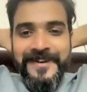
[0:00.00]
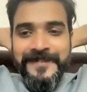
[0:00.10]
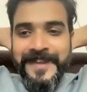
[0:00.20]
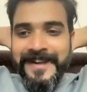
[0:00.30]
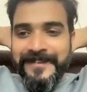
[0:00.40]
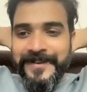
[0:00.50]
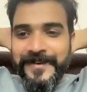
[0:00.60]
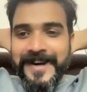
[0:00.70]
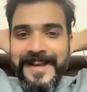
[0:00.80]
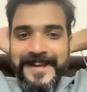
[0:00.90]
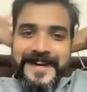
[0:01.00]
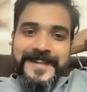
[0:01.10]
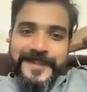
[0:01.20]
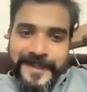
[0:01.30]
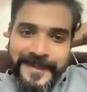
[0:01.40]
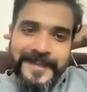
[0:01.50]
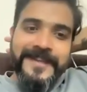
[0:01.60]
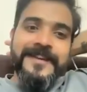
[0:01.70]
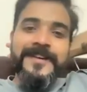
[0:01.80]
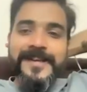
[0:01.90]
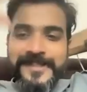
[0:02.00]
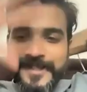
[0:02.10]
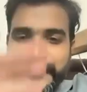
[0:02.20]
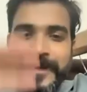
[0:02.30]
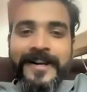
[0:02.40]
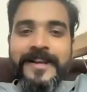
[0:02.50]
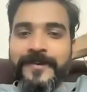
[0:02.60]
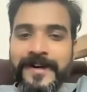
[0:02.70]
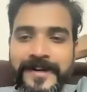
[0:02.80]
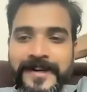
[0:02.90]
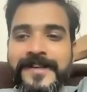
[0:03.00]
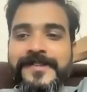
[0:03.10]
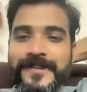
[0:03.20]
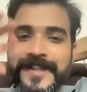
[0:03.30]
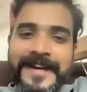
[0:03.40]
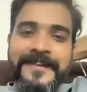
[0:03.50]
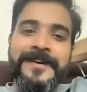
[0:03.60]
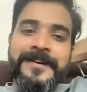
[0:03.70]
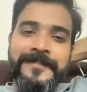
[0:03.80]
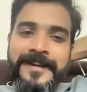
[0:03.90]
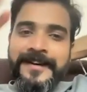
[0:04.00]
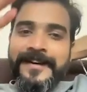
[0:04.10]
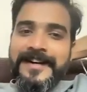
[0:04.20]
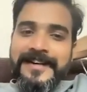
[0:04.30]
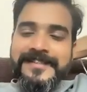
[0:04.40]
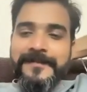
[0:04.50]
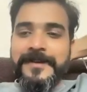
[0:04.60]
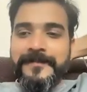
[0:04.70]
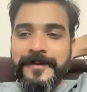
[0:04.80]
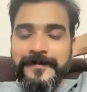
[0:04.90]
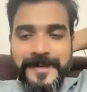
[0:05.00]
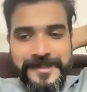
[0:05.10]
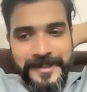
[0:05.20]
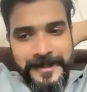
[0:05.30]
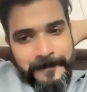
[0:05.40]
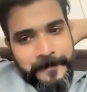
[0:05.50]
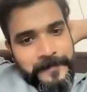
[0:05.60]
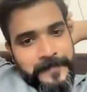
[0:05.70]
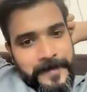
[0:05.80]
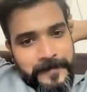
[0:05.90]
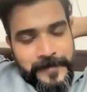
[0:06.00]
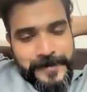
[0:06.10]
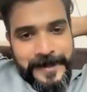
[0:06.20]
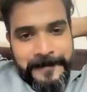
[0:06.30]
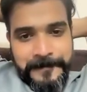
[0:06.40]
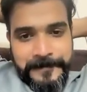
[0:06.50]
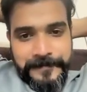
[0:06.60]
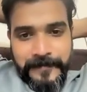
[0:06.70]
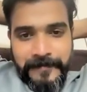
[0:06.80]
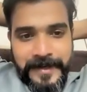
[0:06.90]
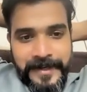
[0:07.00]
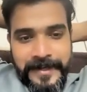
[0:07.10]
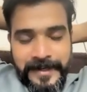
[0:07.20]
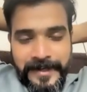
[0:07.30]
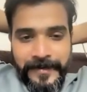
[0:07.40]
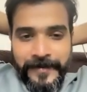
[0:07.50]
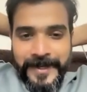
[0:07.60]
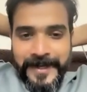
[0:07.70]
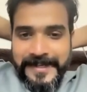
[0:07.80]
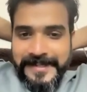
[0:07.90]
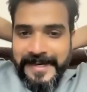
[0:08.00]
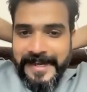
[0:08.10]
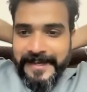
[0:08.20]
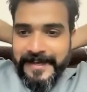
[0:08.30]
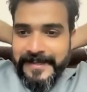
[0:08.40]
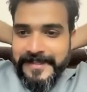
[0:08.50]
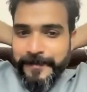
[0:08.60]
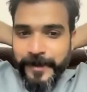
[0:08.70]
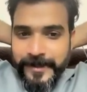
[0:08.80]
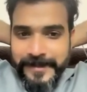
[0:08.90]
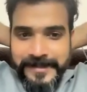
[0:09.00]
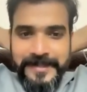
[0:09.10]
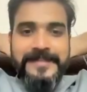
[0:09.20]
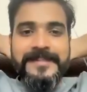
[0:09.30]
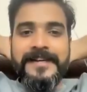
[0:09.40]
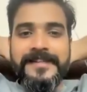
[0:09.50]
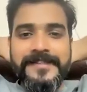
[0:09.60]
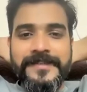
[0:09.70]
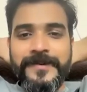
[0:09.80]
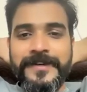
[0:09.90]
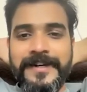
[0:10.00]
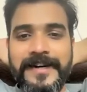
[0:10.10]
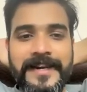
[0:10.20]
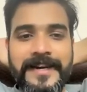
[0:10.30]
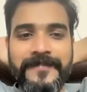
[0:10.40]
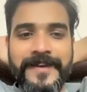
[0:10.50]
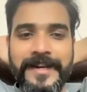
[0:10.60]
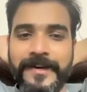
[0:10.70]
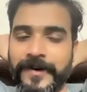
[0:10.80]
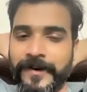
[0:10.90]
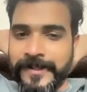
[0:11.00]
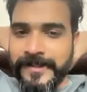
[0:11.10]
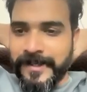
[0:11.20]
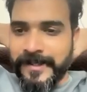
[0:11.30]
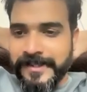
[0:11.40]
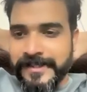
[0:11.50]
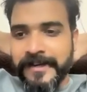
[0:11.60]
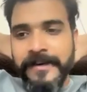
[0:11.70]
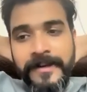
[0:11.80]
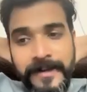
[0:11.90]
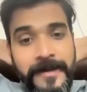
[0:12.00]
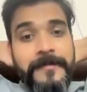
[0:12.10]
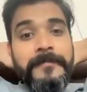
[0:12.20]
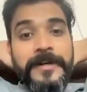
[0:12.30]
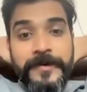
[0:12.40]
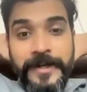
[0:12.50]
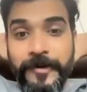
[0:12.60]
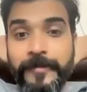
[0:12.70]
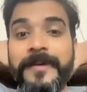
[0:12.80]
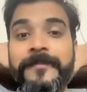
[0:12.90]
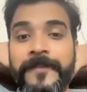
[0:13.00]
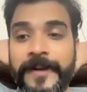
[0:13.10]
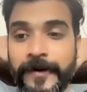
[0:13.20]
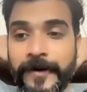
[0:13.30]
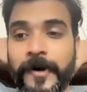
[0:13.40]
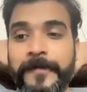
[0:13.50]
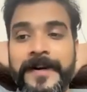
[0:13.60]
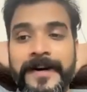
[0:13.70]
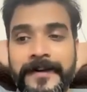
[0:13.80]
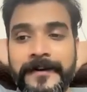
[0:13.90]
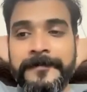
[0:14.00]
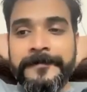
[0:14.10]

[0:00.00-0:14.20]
of thing, we were like really thinking, ki ye wala acha hoga, nahi hoga. So that way we needed some level of nurturing mostly. But when it is like a smaller ticket size, you don't need like a very good nurturing channel, but you need to be a very good copywriter